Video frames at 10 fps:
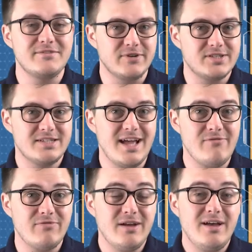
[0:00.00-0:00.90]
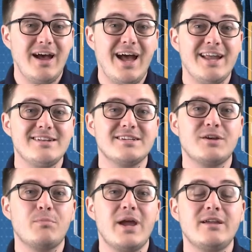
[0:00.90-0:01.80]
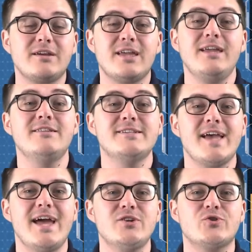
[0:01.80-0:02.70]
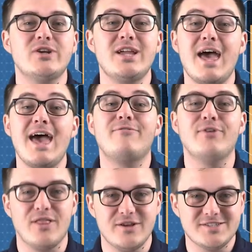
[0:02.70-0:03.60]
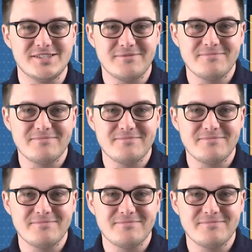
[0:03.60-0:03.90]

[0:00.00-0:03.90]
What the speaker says: for staff and can make keyless entry effortless.